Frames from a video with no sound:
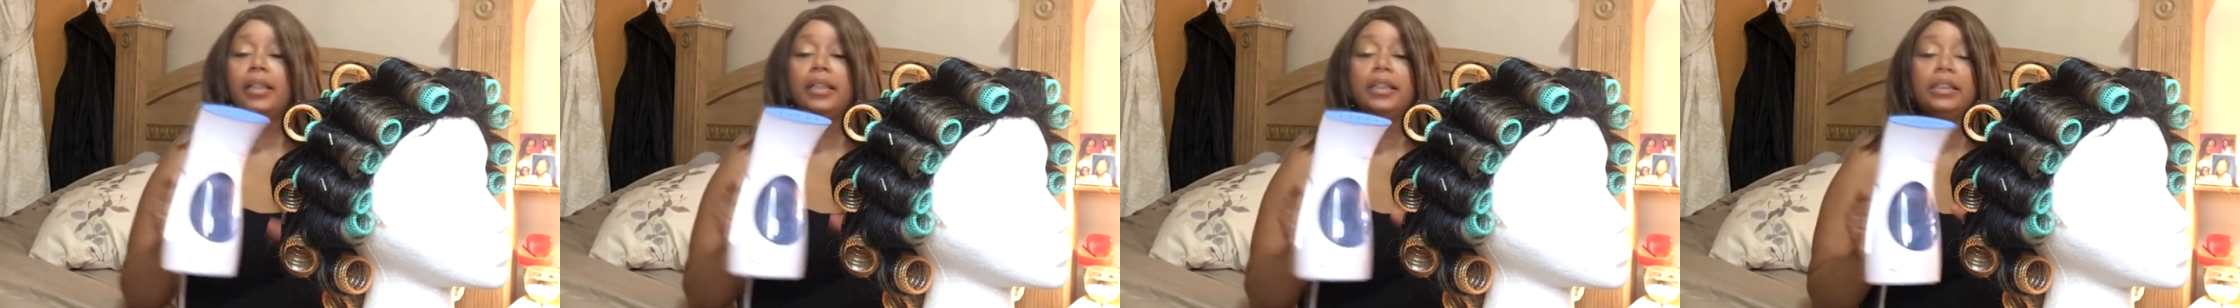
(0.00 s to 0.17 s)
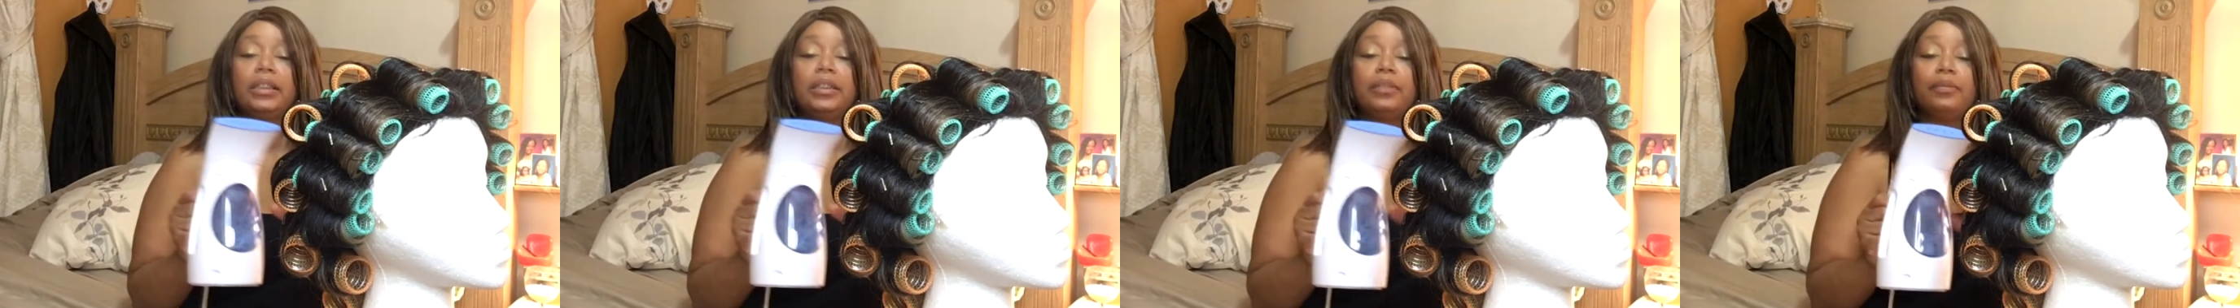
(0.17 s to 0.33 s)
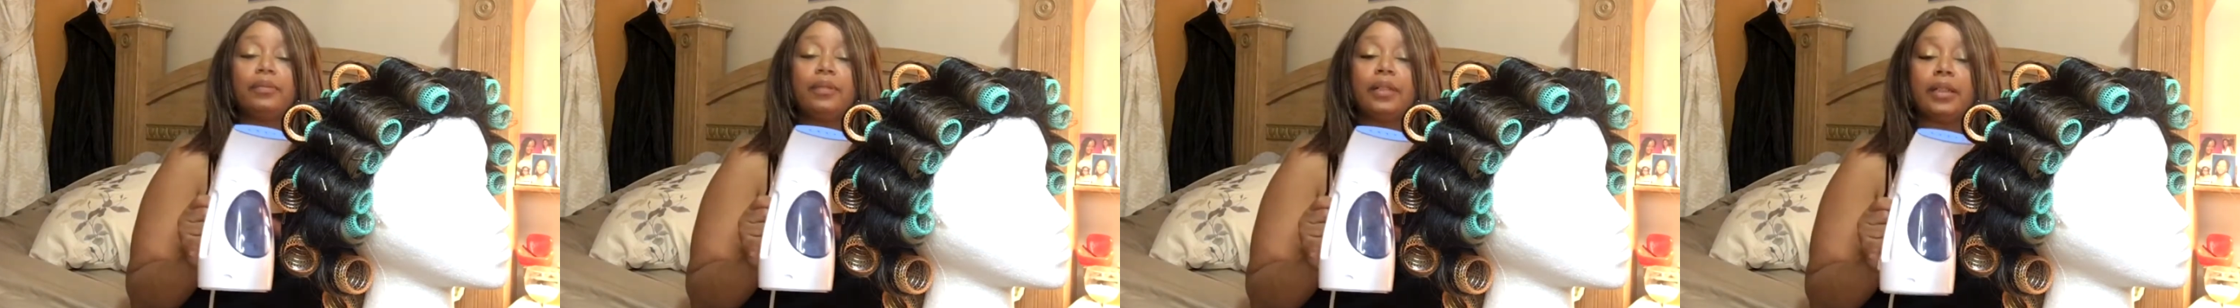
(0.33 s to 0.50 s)

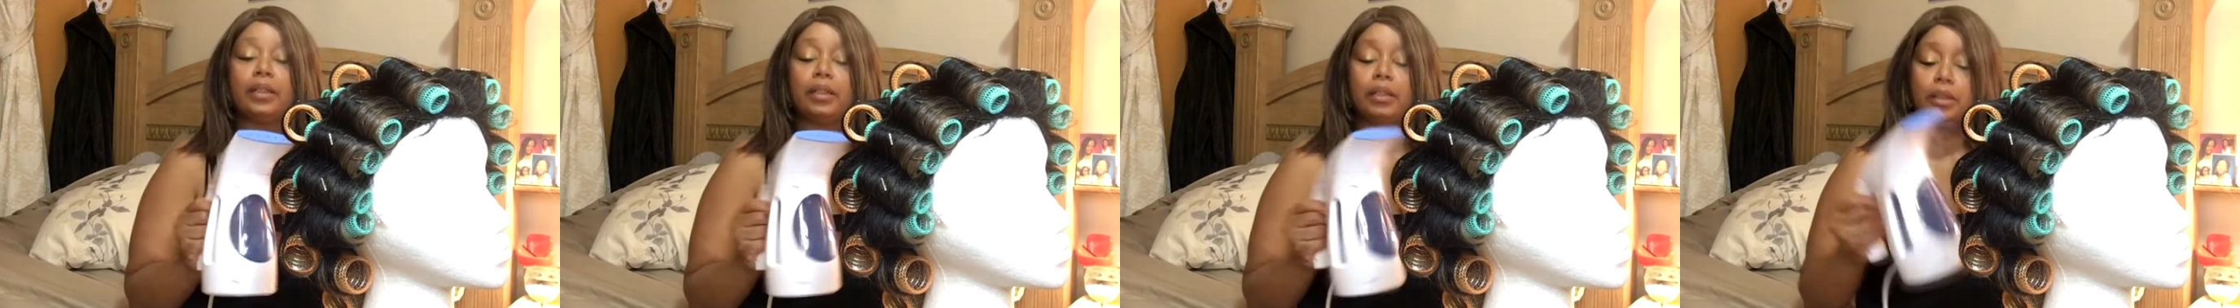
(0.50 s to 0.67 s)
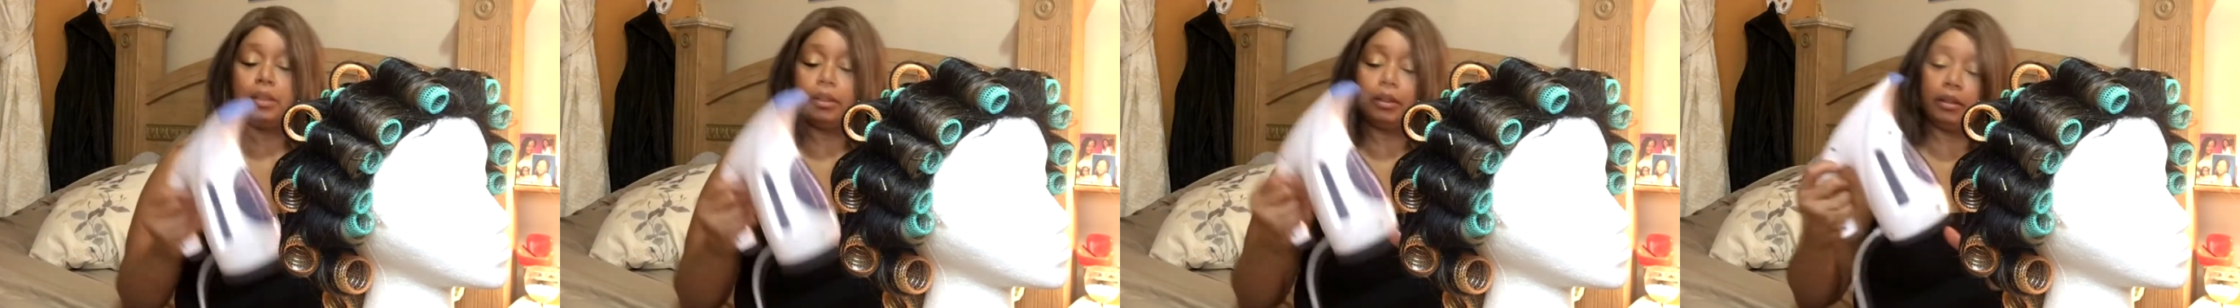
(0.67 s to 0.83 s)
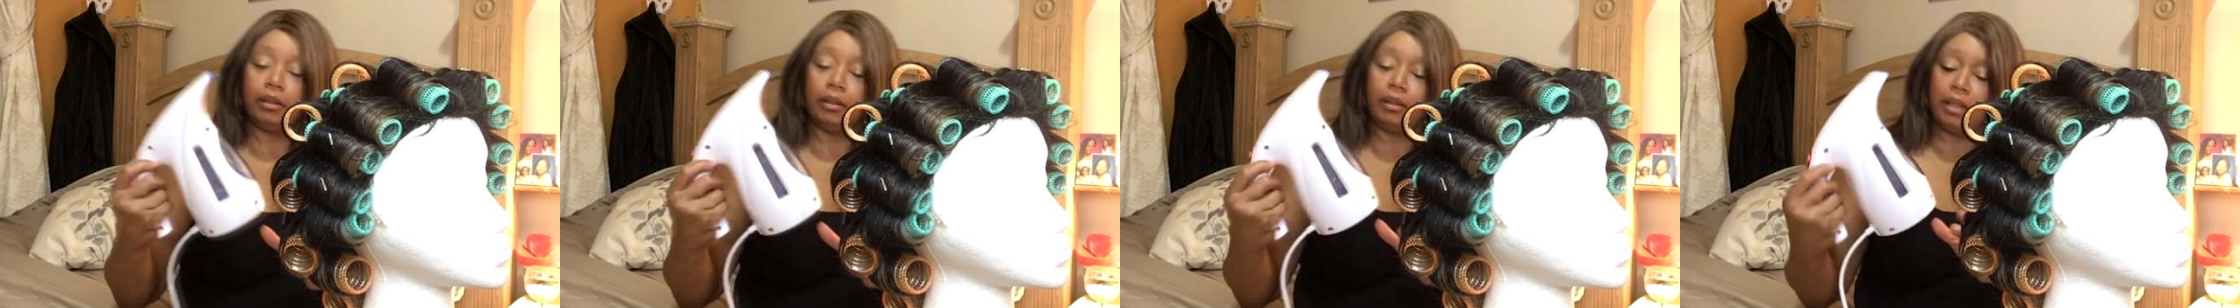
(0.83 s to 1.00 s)
It's a
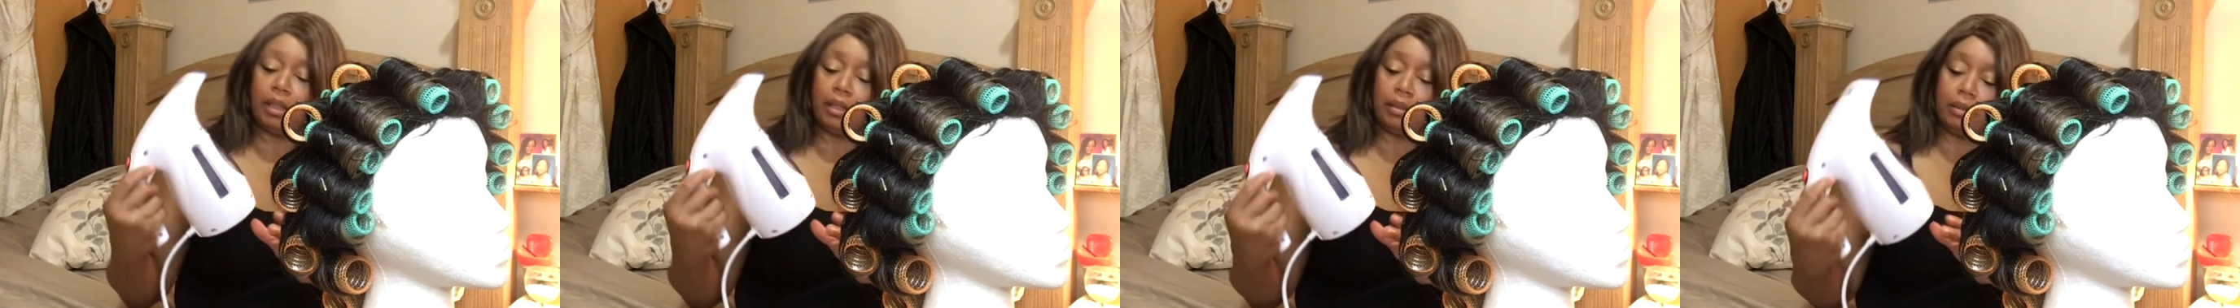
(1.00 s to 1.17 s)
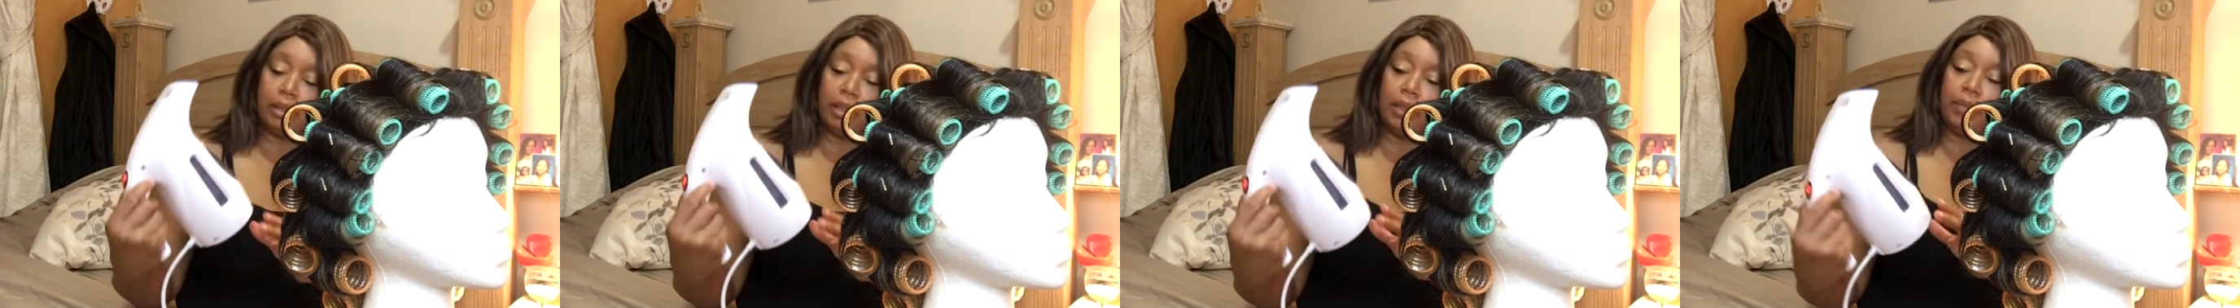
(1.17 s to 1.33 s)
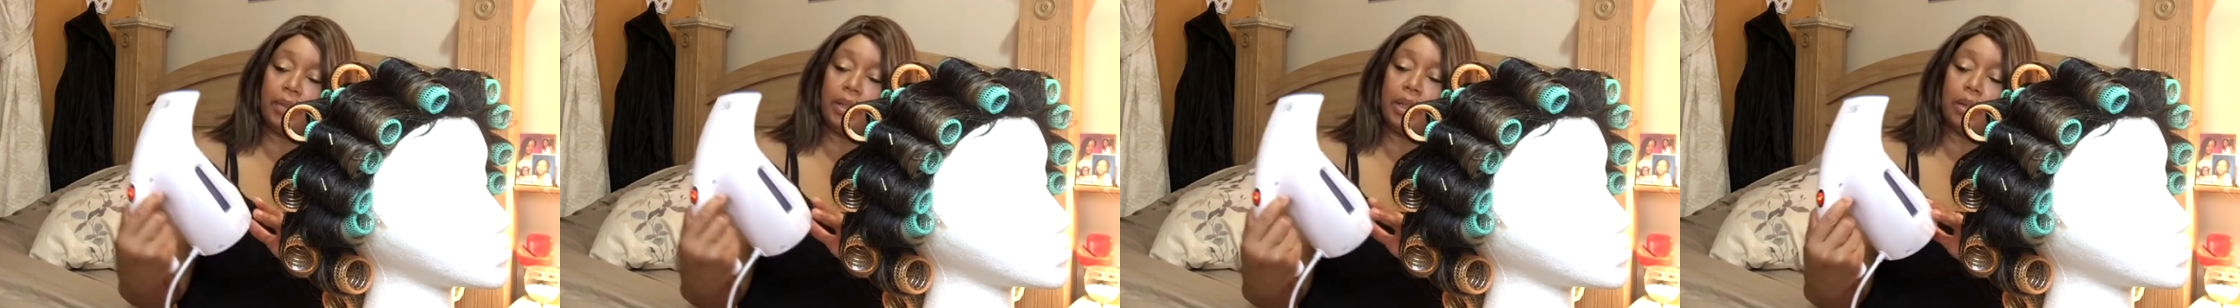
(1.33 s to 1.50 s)
regular,
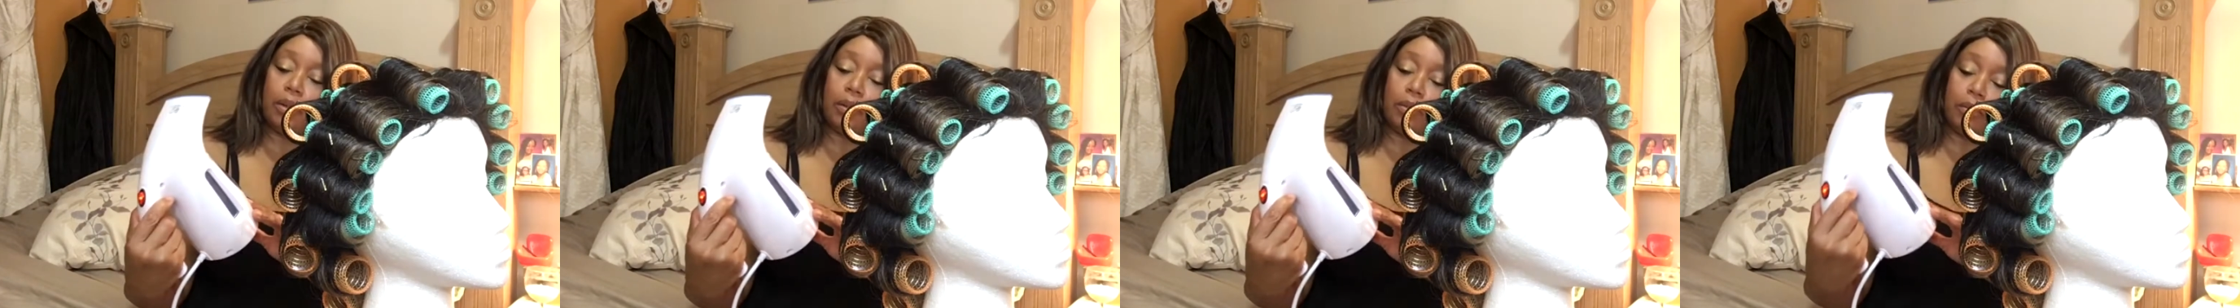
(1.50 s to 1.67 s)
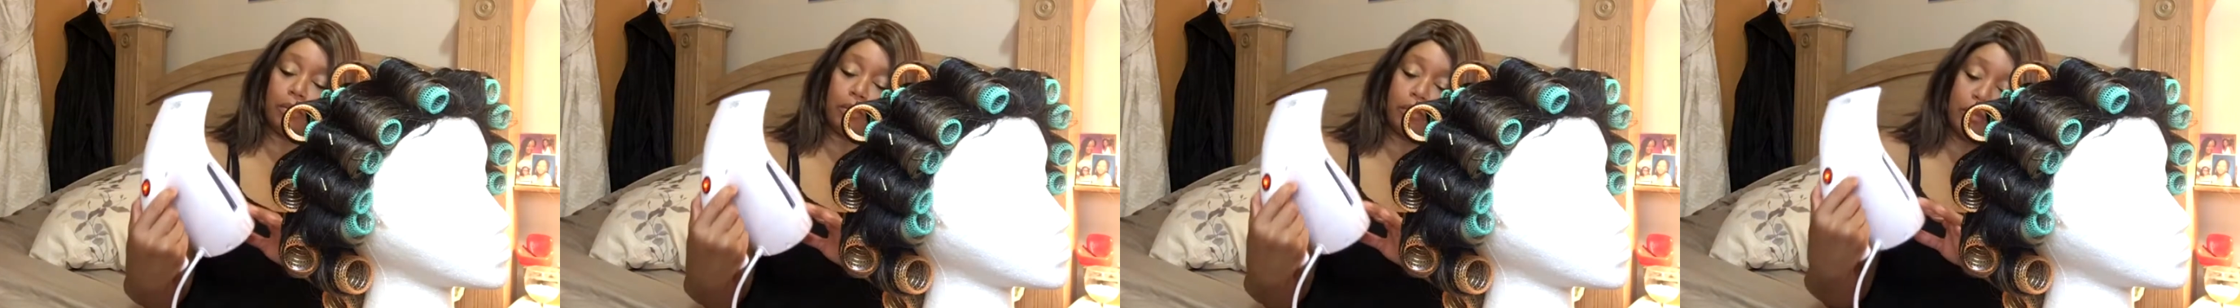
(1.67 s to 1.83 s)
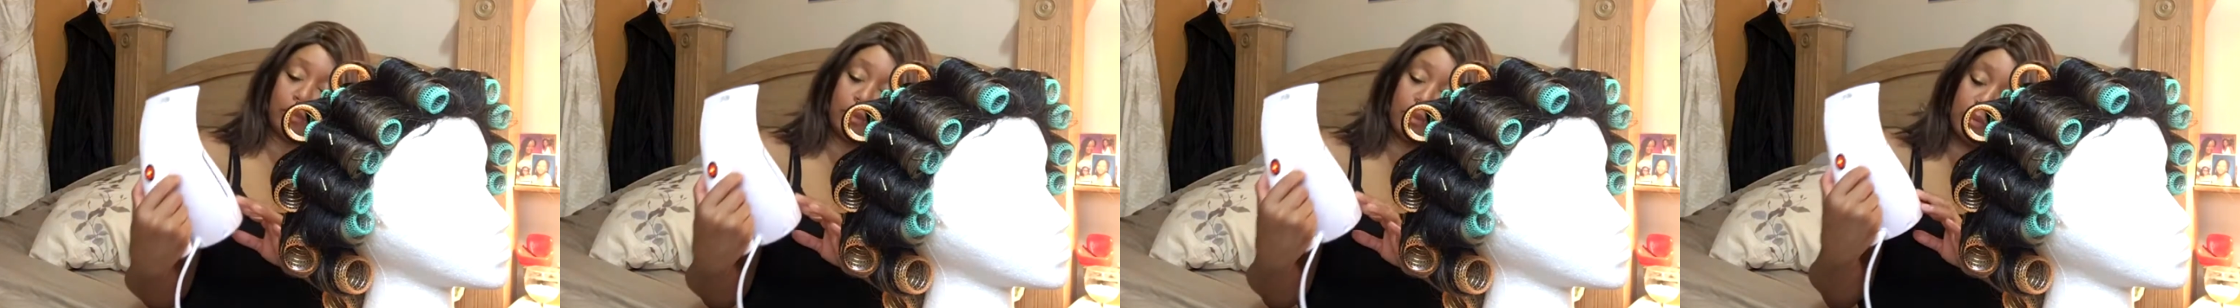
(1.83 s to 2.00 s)
I don't even
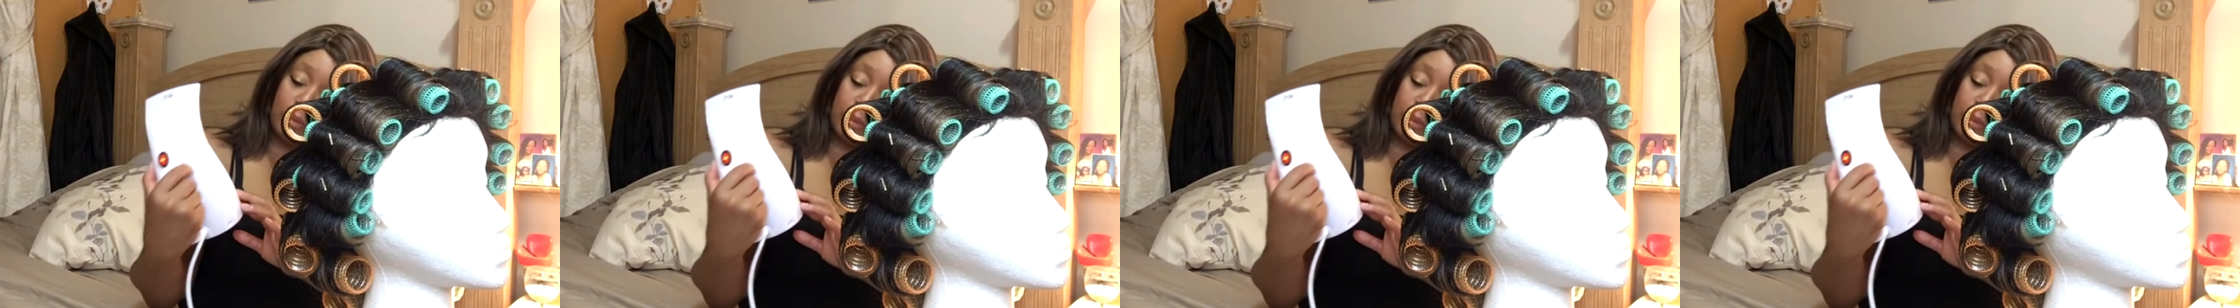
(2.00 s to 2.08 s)
know